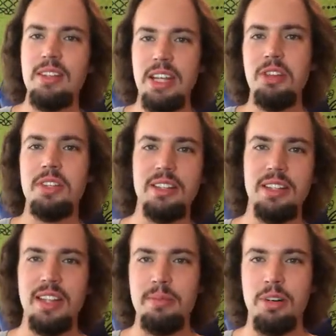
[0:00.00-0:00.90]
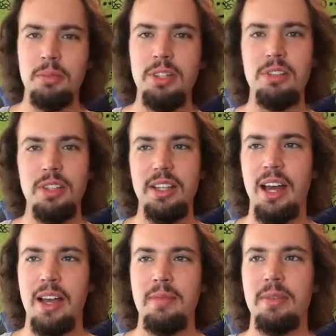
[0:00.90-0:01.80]
Now, you think that's hyperbole? You think
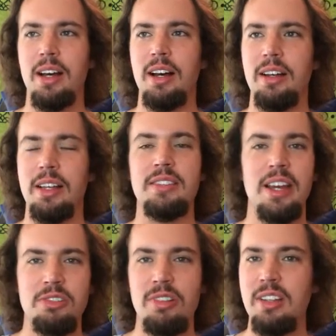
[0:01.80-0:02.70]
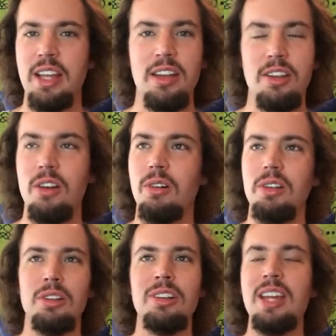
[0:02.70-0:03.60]
I'm exaggerating that? No.
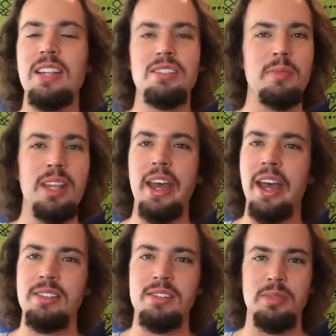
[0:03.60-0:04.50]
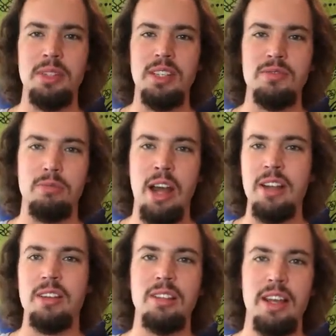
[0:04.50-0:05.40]
Look at some of the ads that some of these
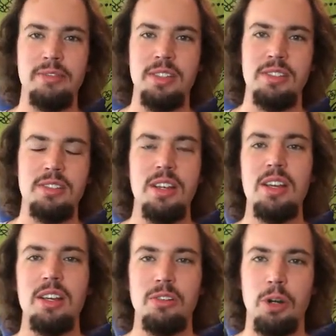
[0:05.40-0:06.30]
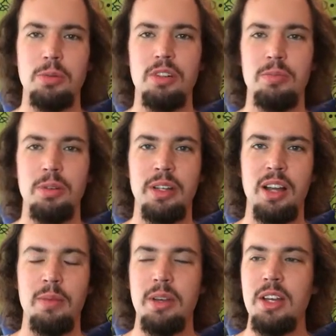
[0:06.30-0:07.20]
radical leftist groups are putting
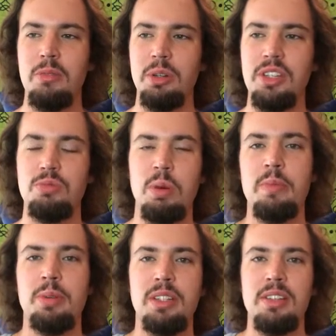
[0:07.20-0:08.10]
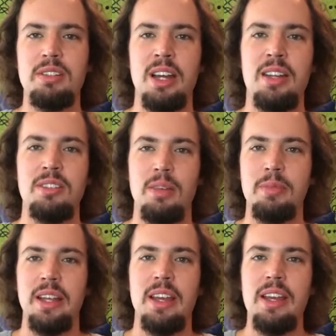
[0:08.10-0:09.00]
up, with these women putting these signs up
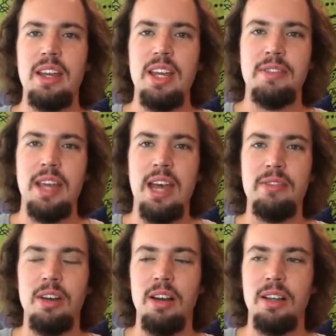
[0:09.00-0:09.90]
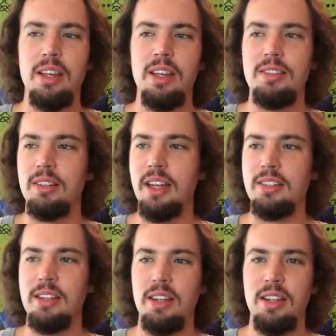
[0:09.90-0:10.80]
like, if Kavanaugh is
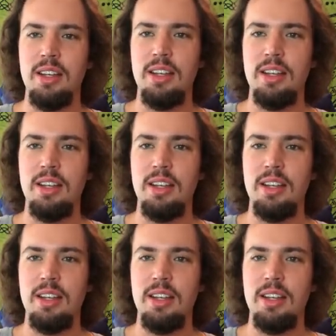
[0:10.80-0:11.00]
elected,